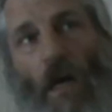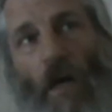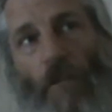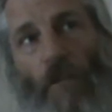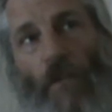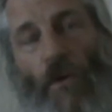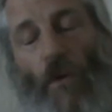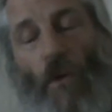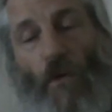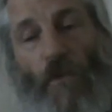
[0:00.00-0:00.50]

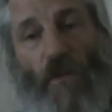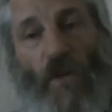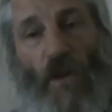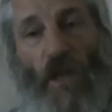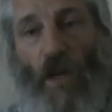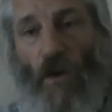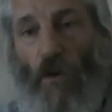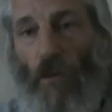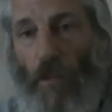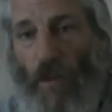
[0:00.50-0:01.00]
Norfolk
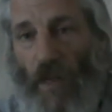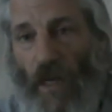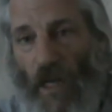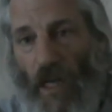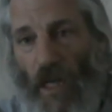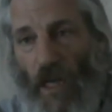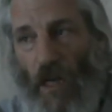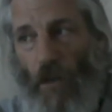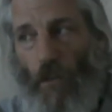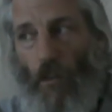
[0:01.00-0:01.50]

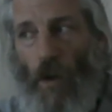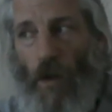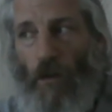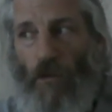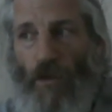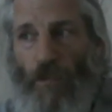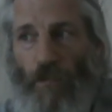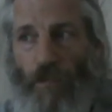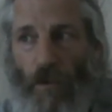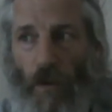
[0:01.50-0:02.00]
Hillbilly,
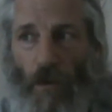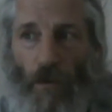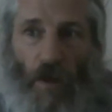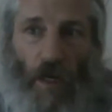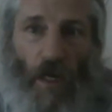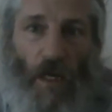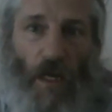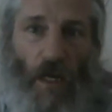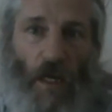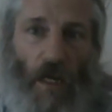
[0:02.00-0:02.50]
Welsh
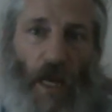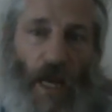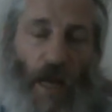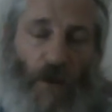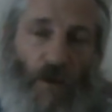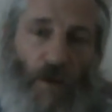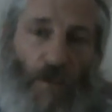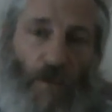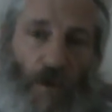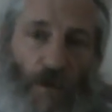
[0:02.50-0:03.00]
Brewer,
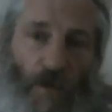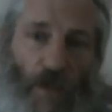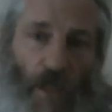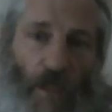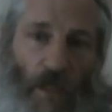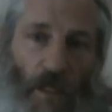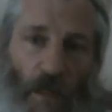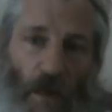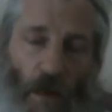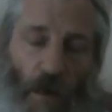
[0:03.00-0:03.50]
Harry Brew
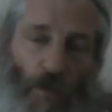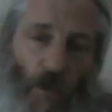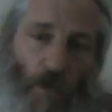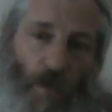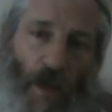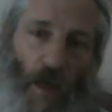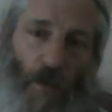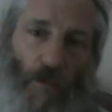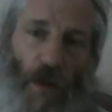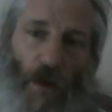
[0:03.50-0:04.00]
69 will
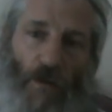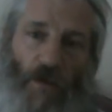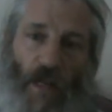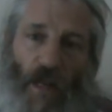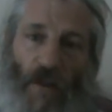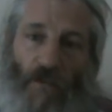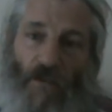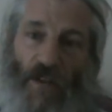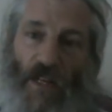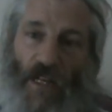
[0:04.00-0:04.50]
be uploading
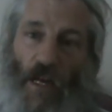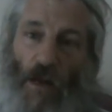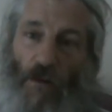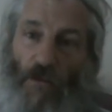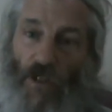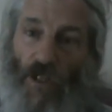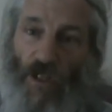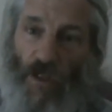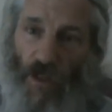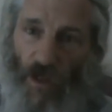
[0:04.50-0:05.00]
their videos
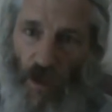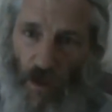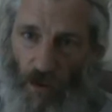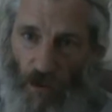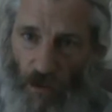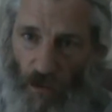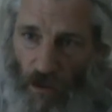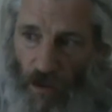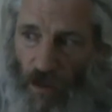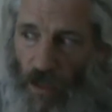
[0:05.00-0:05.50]
soon.